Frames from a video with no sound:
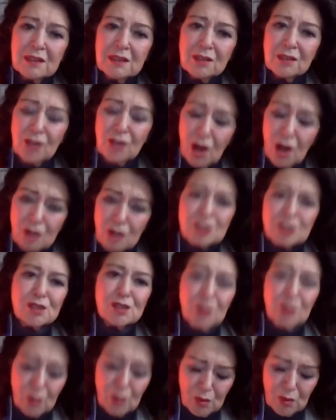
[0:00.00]
God's
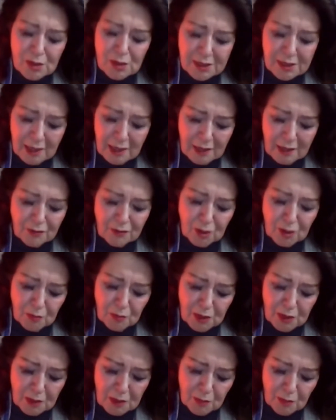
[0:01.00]
laws and the
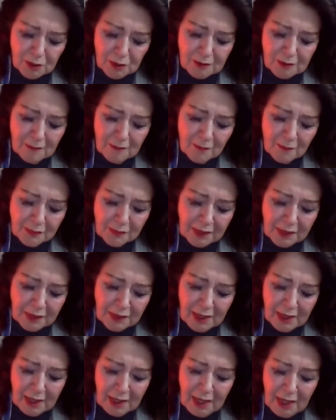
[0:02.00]
people.
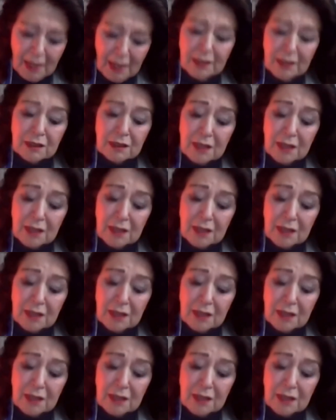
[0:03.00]
And